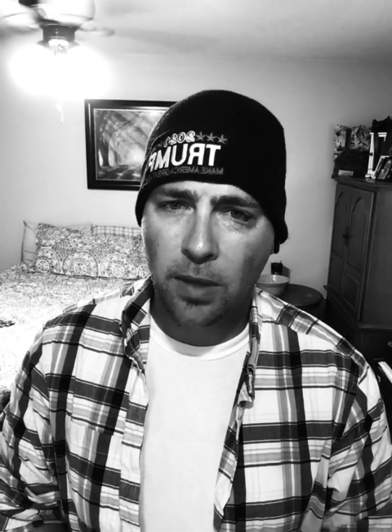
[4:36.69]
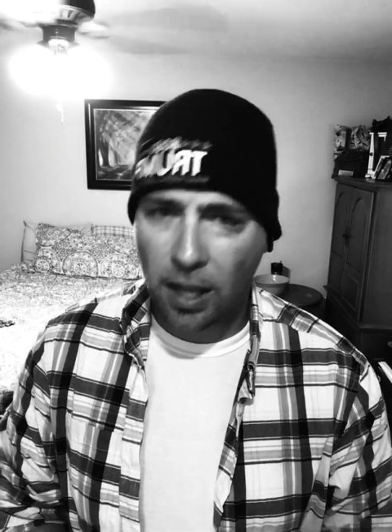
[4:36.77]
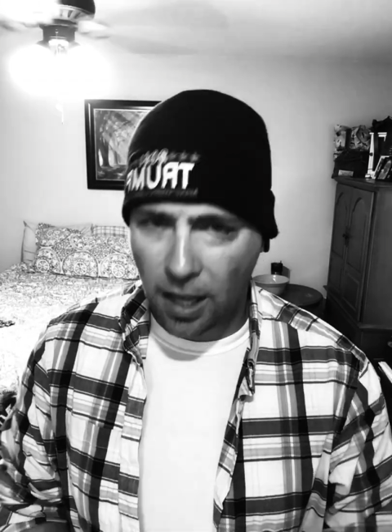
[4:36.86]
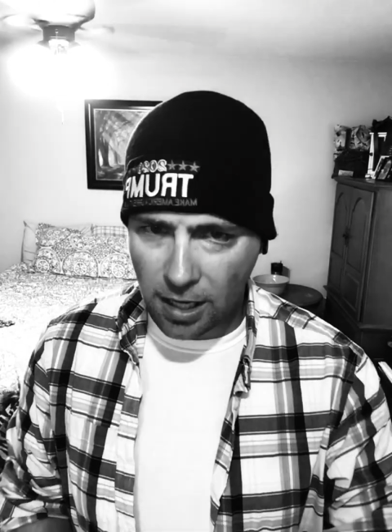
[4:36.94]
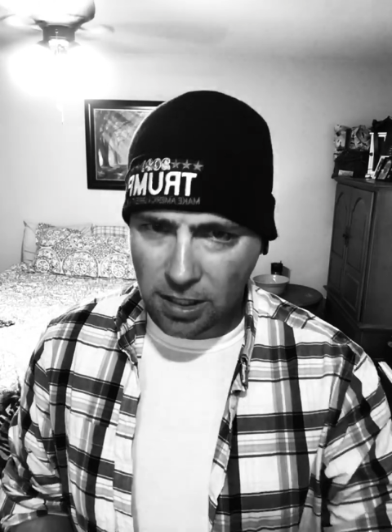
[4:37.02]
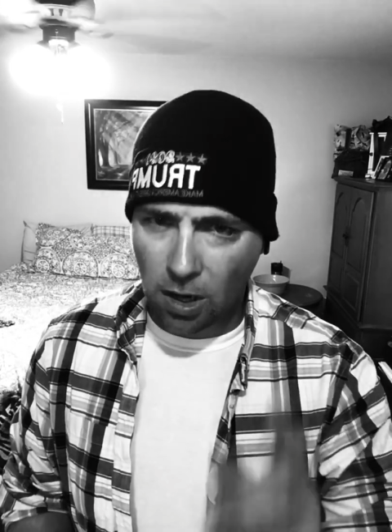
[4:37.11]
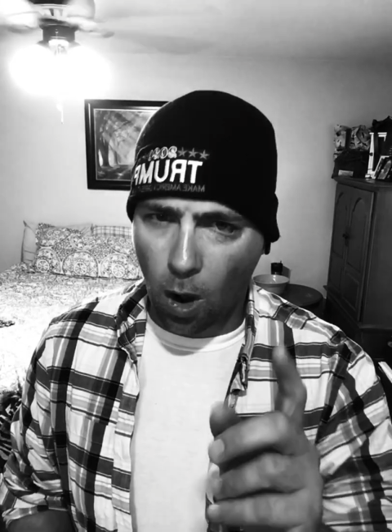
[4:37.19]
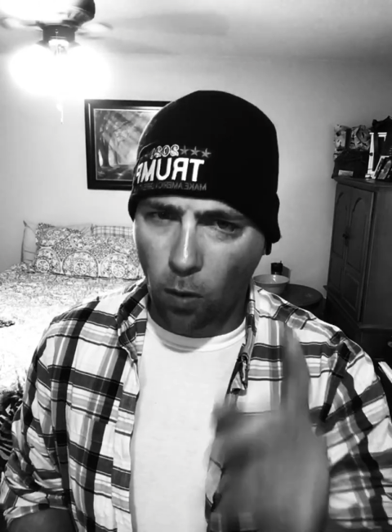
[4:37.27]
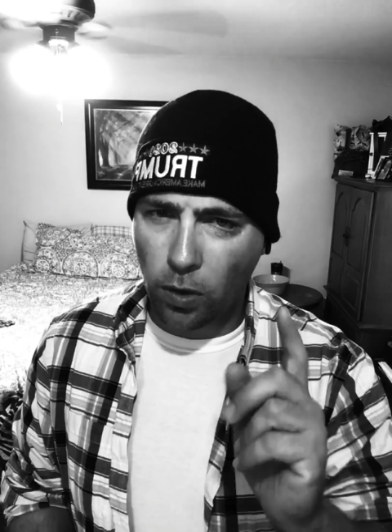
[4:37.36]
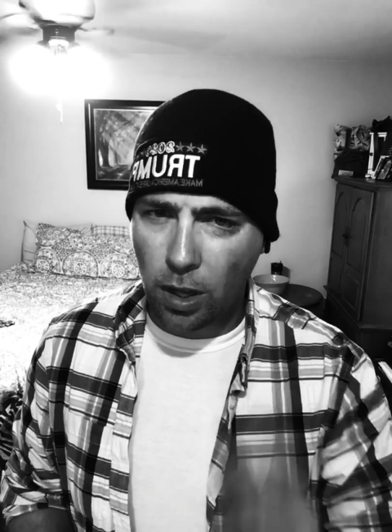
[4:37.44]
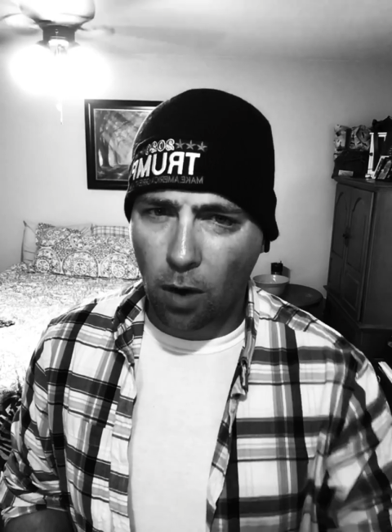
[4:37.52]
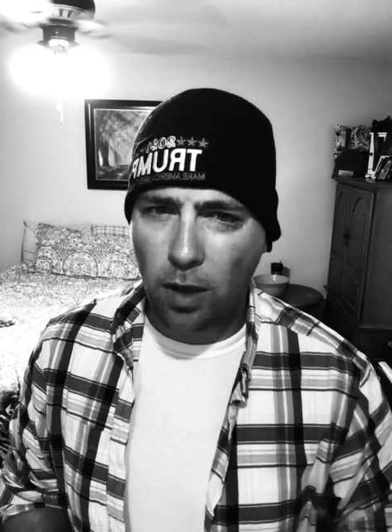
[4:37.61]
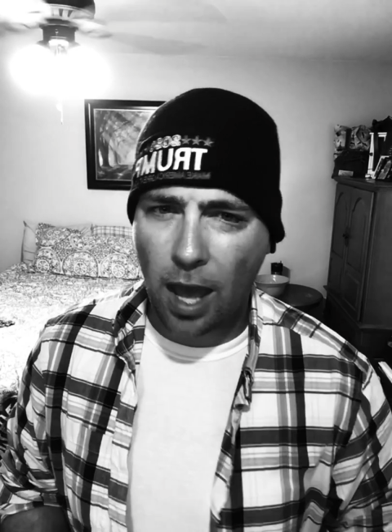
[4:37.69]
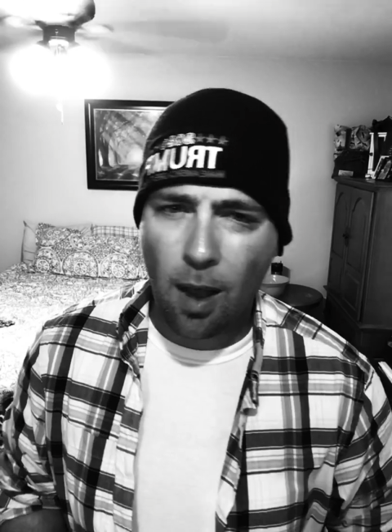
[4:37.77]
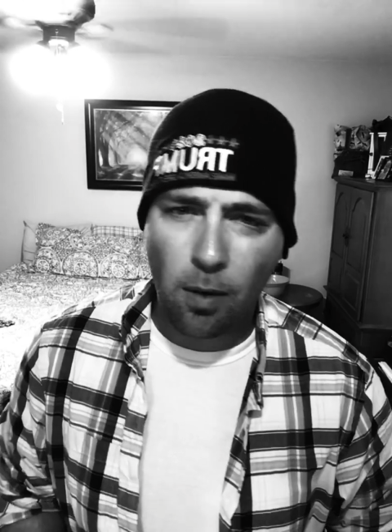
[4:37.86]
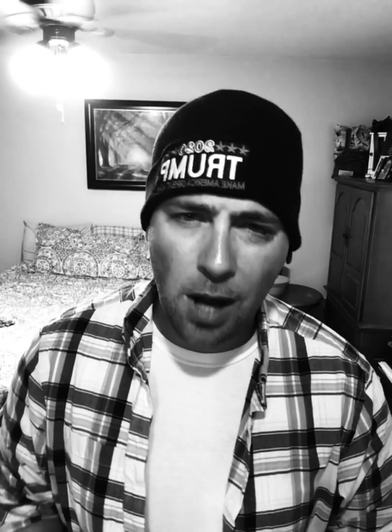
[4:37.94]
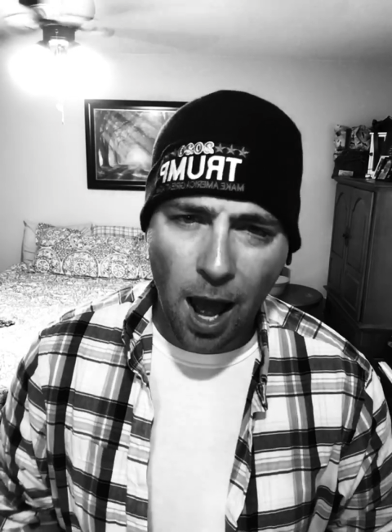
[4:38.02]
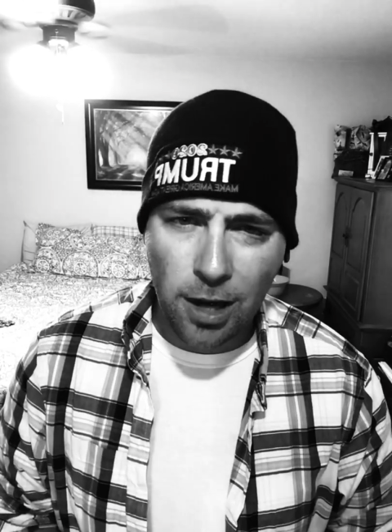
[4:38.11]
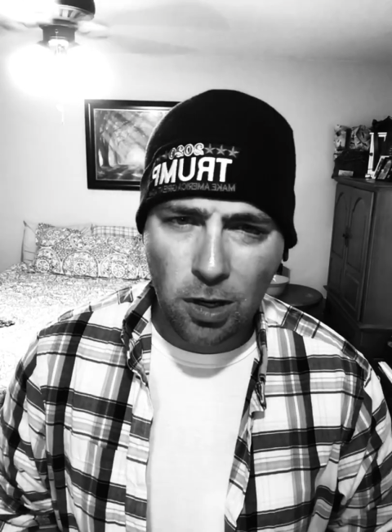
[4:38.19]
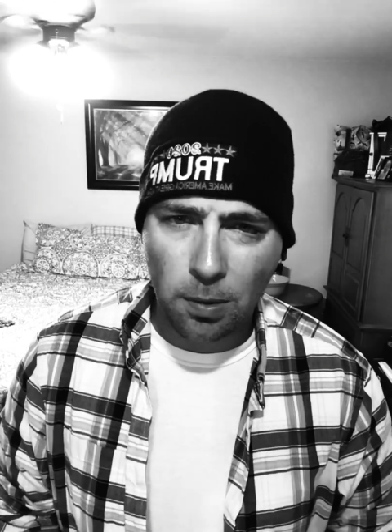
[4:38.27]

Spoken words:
it's only okay when I do